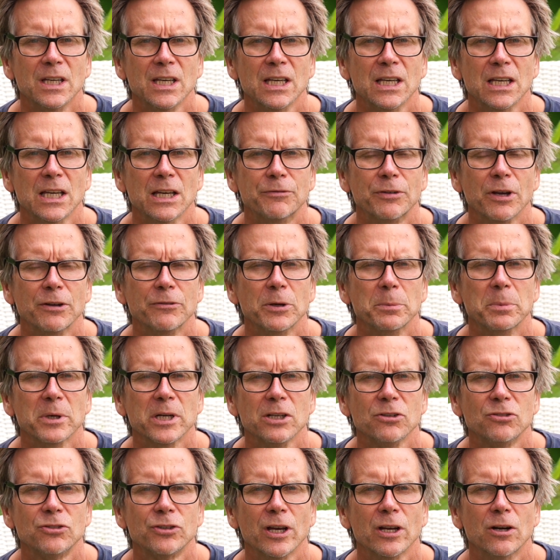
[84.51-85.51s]
If
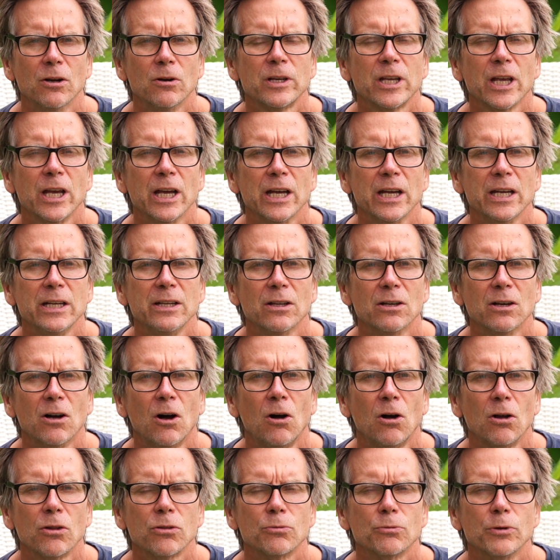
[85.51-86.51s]
everybody said, okay,
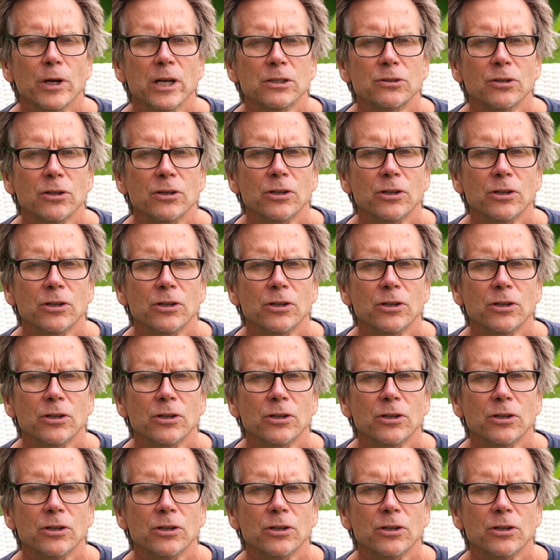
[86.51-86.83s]
all the rent